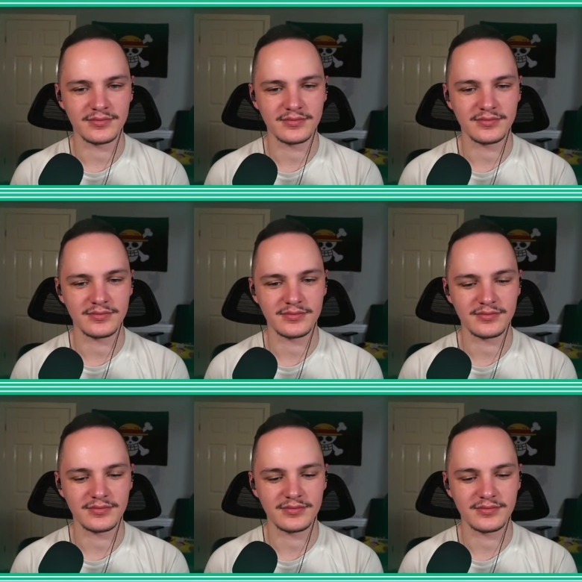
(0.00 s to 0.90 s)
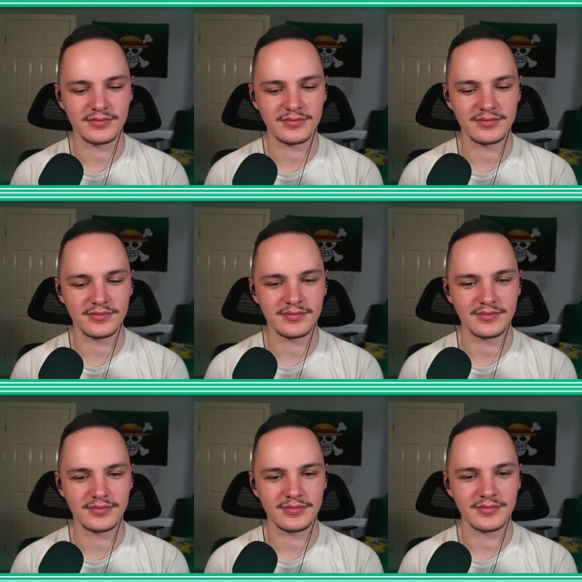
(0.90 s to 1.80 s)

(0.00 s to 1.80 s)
Nothing is said.